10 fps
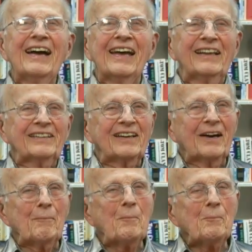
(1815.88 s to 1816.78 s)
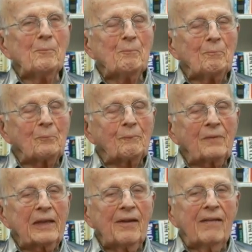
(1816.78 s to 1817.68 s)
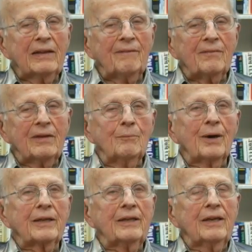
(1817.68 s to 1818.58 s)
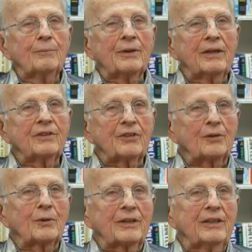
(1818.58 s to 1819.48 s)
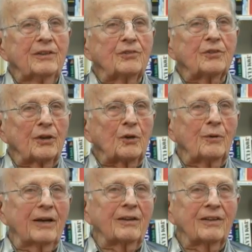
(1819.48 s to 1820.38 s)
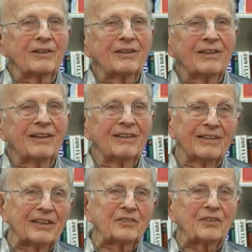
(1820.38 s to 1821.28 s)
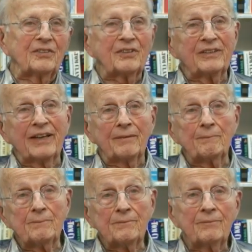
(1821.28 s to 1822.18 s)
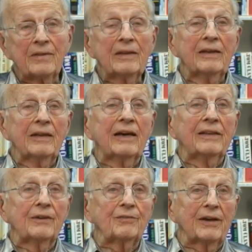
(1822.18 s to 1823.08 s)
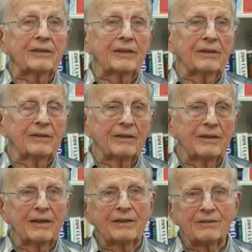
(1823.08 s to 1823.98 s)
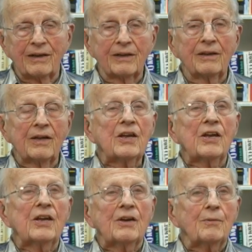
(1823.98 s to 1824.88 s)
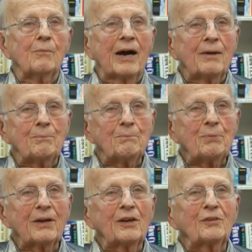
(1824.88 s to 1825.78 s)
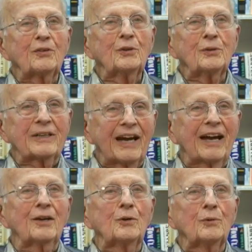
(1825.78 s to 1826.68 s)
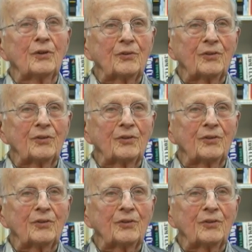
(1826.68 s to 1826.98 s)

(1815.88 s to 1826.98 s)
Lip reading: And, but generally he's doing well. At least they said that. And they finally, well, my parents knew a guy who